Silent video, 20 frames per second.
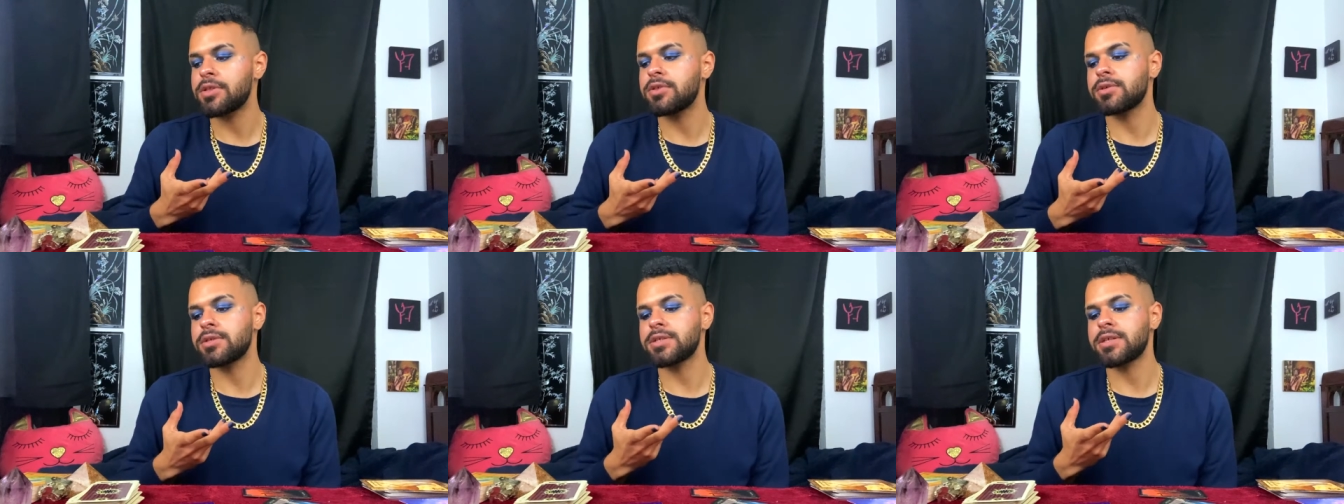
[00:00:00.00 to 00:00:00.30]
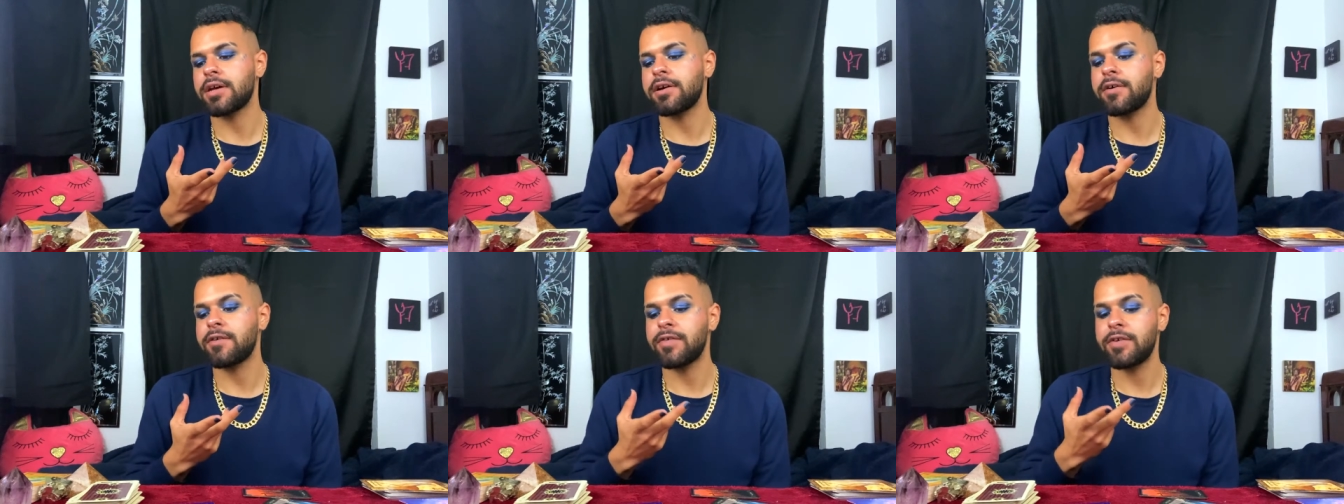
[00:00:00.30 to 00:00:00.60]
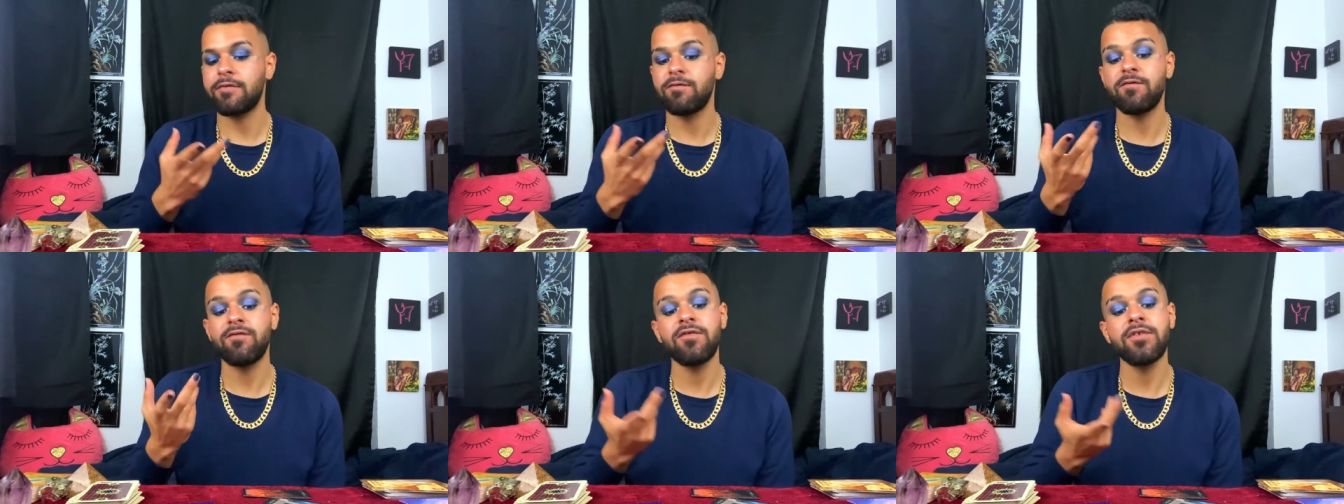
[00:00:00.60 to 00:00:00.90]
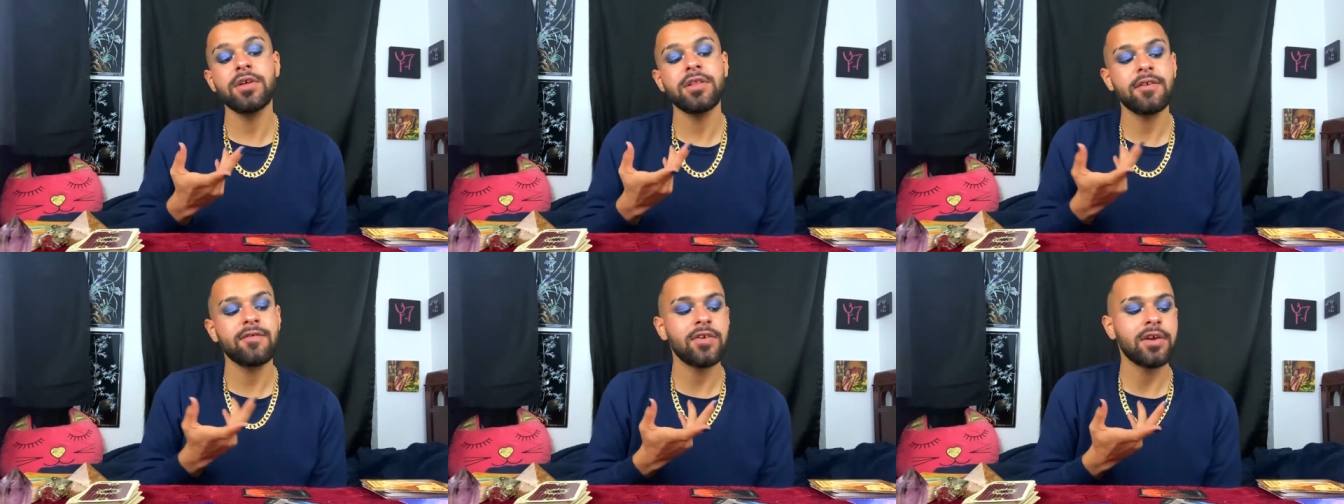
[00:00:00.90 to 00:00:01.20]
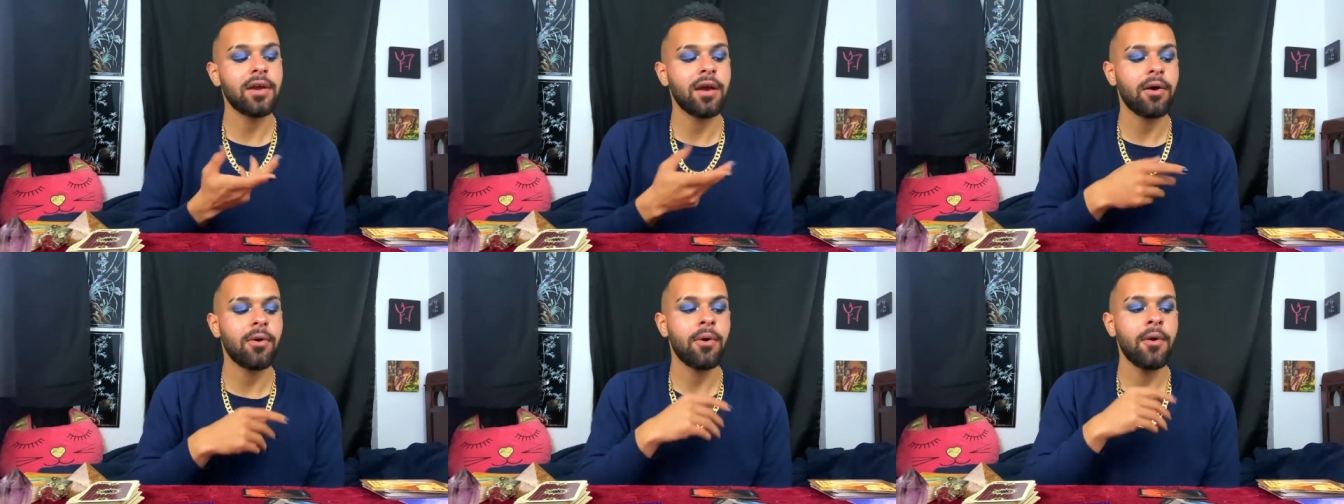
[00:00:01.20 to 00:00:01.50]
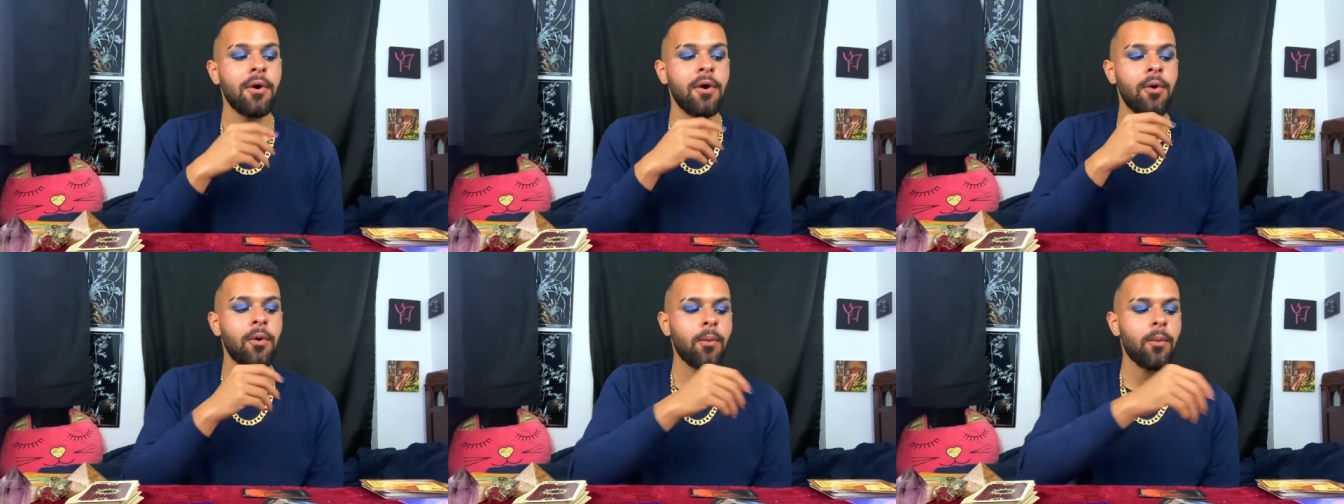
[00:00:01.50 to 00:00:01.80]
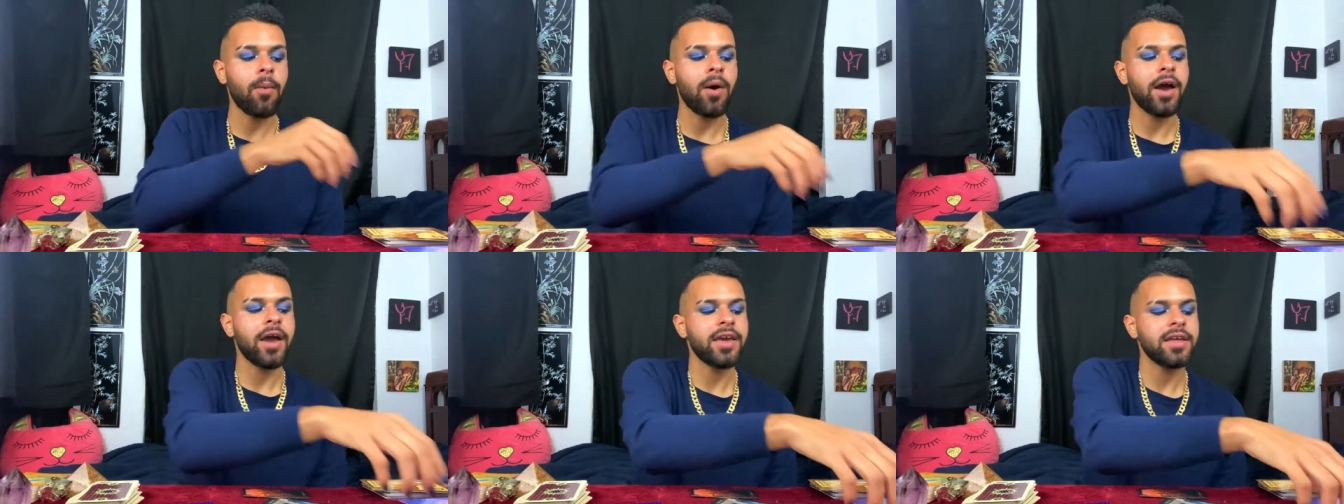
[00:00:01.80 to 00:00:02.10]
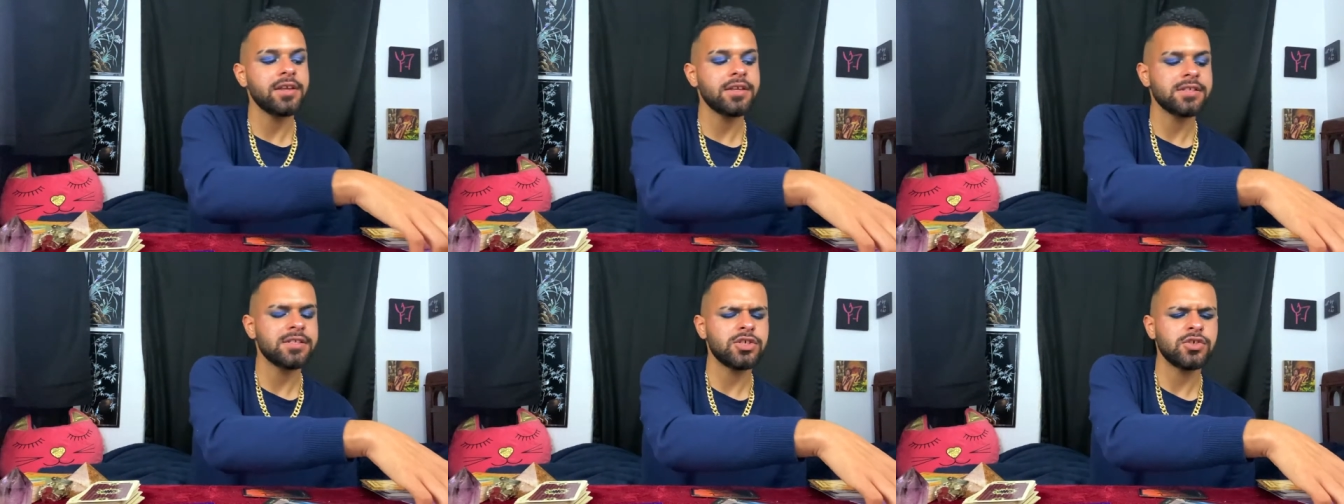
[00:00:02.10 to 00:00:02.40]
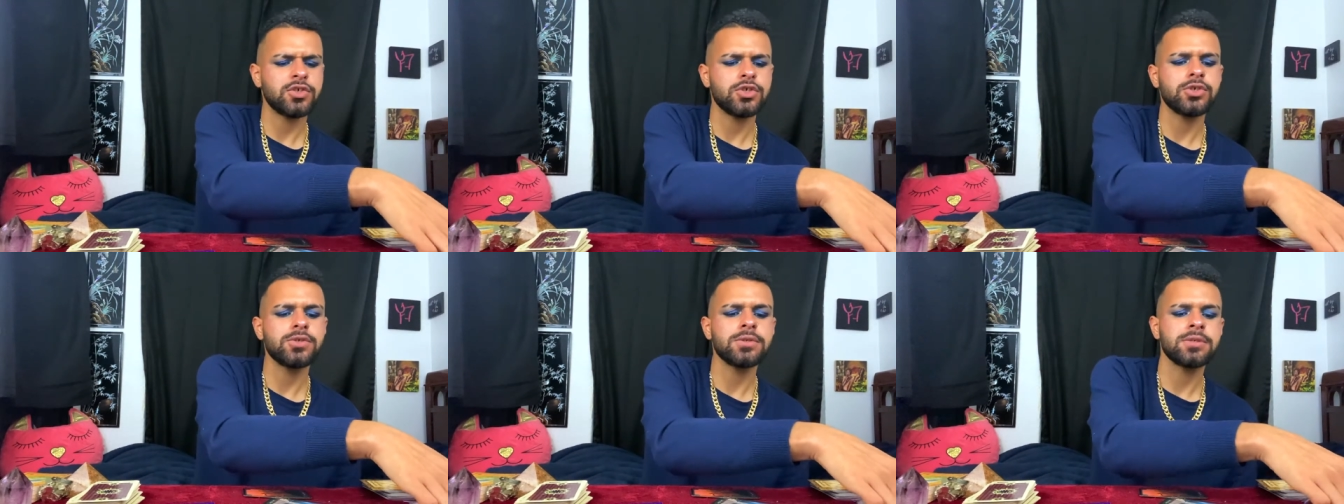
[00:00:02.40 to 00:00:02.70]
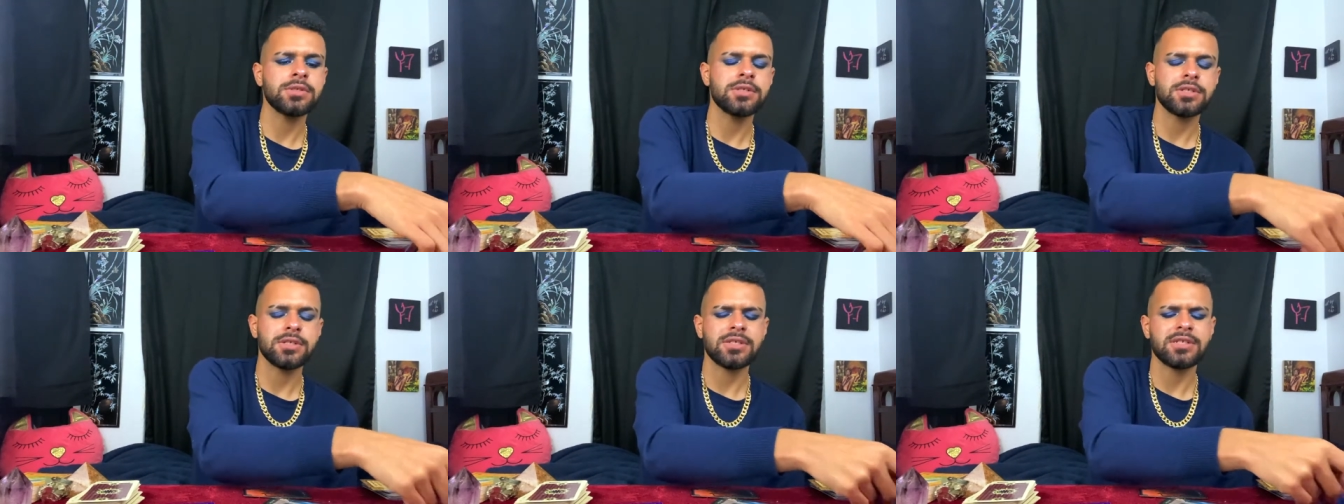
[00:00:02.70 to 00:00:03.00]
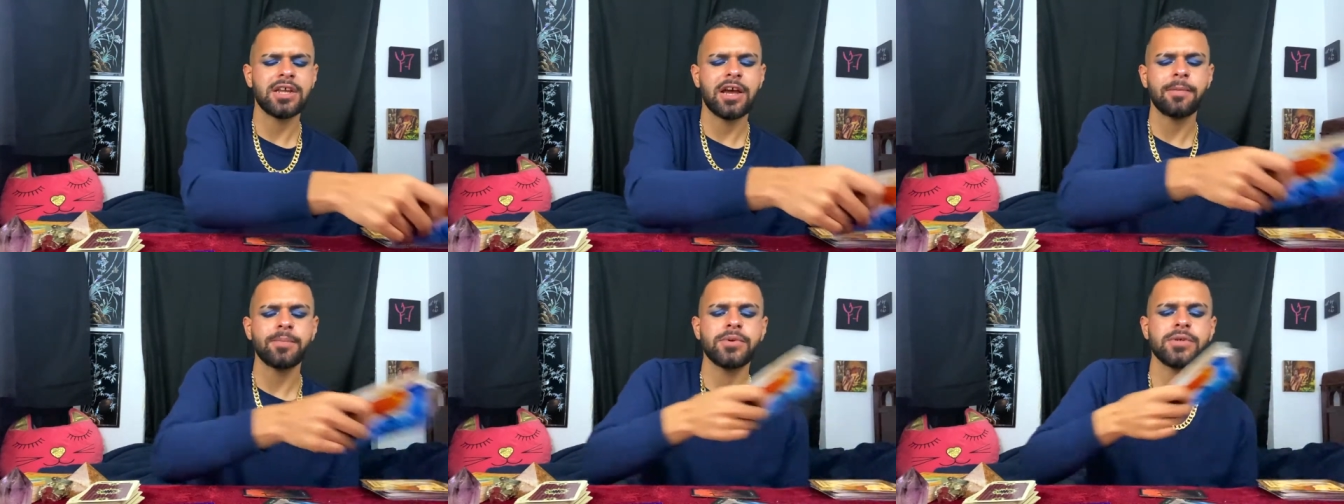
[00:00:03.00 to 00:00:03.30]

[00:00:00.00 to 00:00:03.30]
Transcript: with yourself and really figure out why it is you're choosing to stop